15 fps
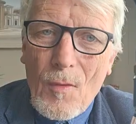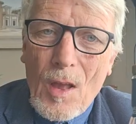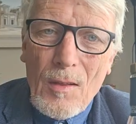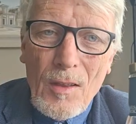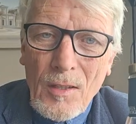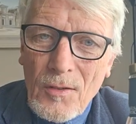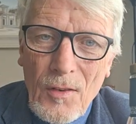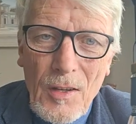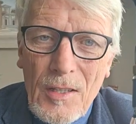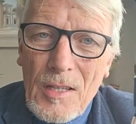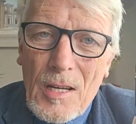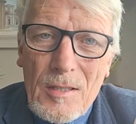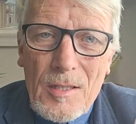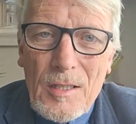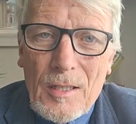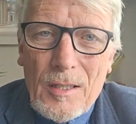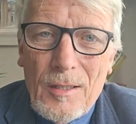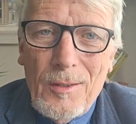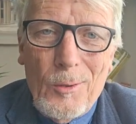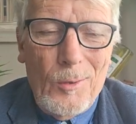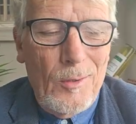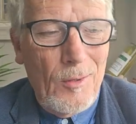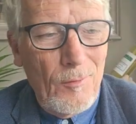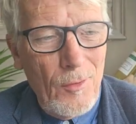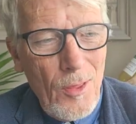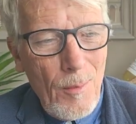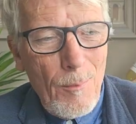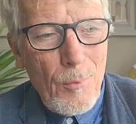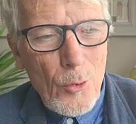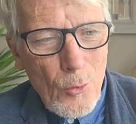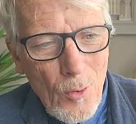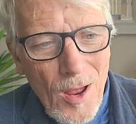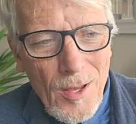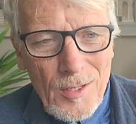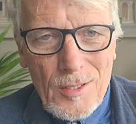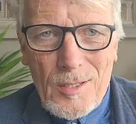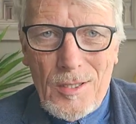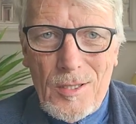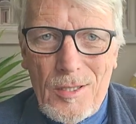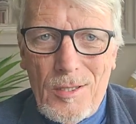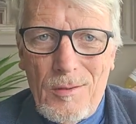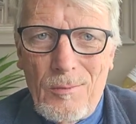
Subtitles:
That's fantastic, you know. And for the price,